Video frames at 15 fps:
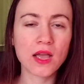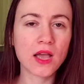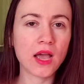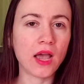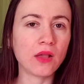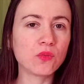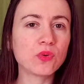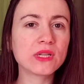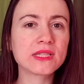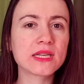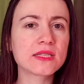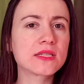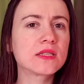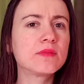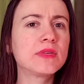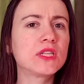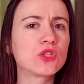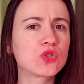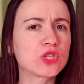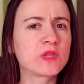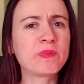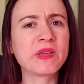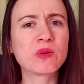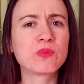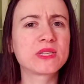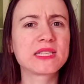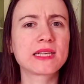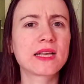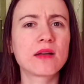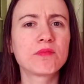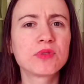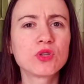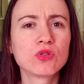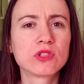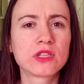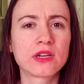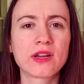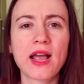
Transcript: And what does it mean to speak with a computer?